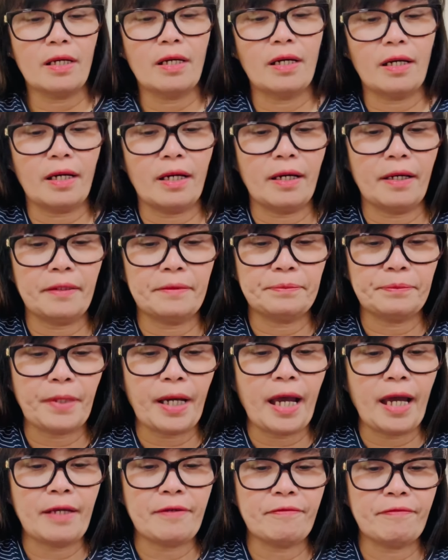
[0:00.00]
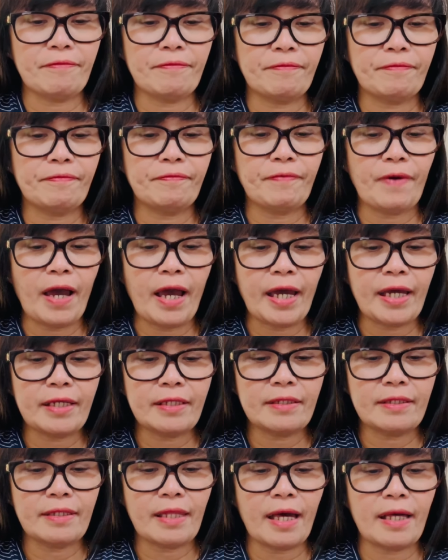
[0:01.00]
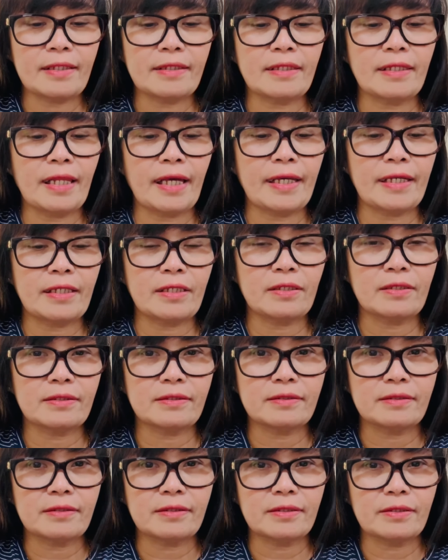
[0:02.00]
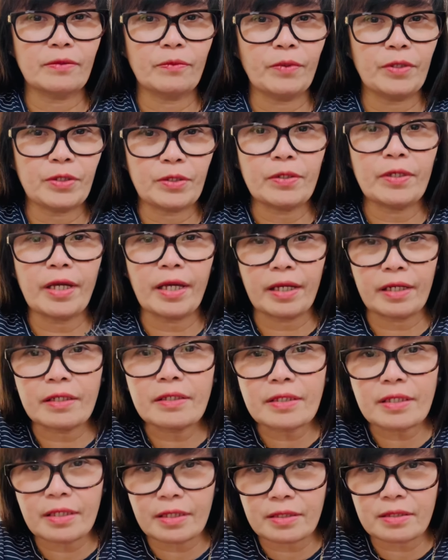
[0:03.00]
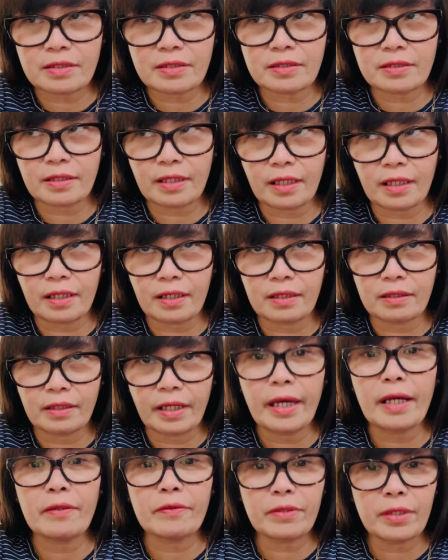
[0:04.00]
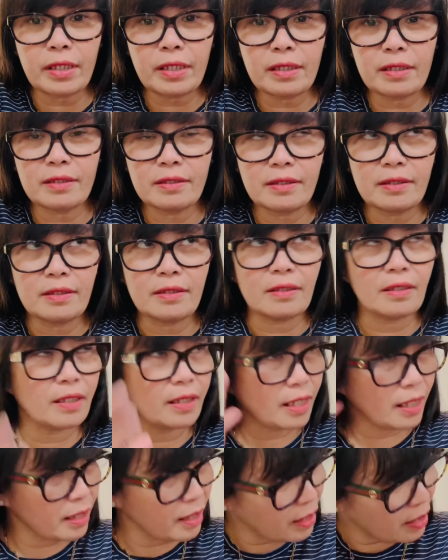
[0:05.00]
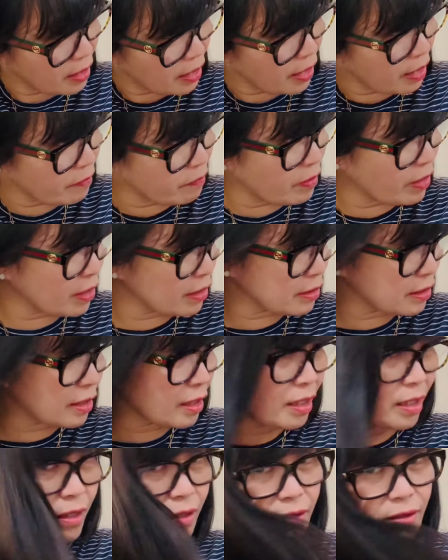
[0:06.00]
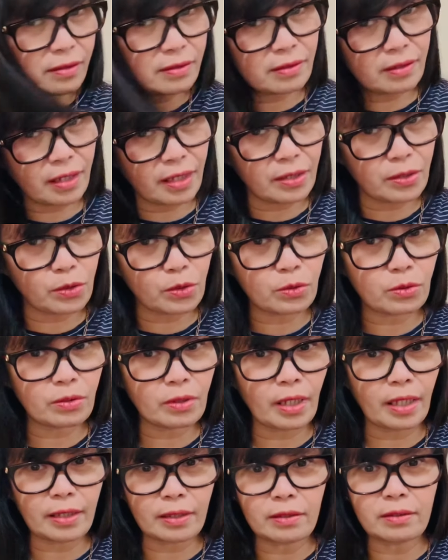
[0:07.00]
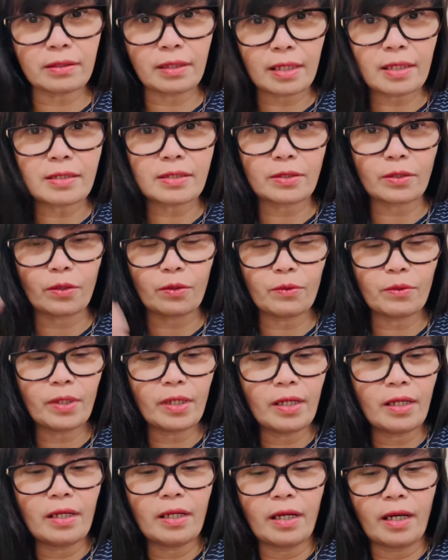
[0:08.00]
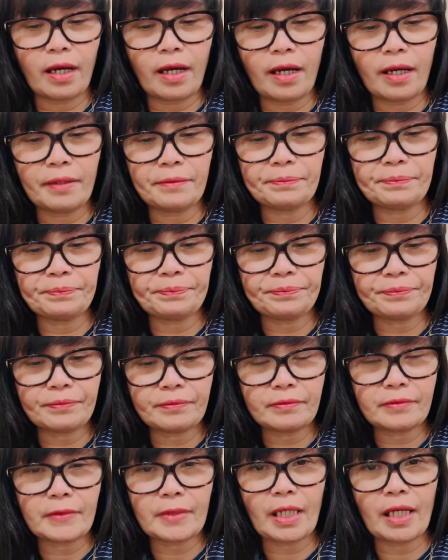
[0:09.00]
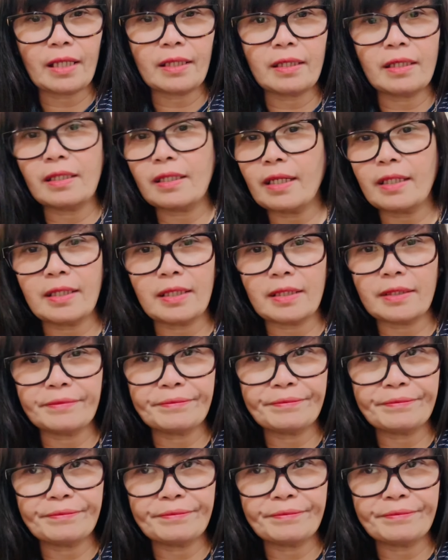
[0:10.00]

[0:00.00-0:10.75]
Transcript: I find that, like, when your hair is healthy, and I think I have healthy hair, I think so, I think any